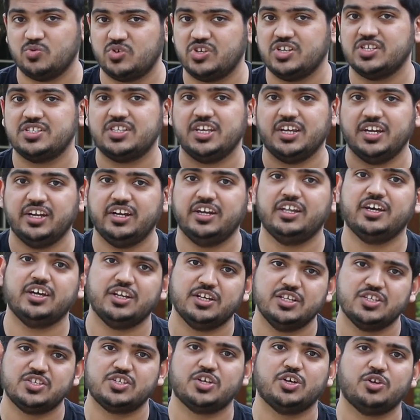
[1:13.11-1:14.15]
which is the Indian
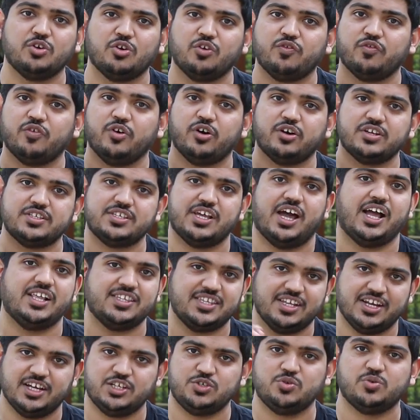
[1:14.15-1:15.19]
Institute for Science
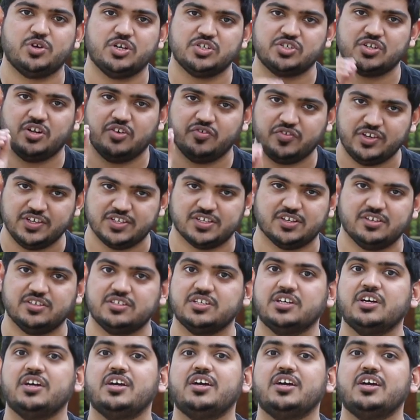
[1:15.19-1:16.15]
and Educational Research.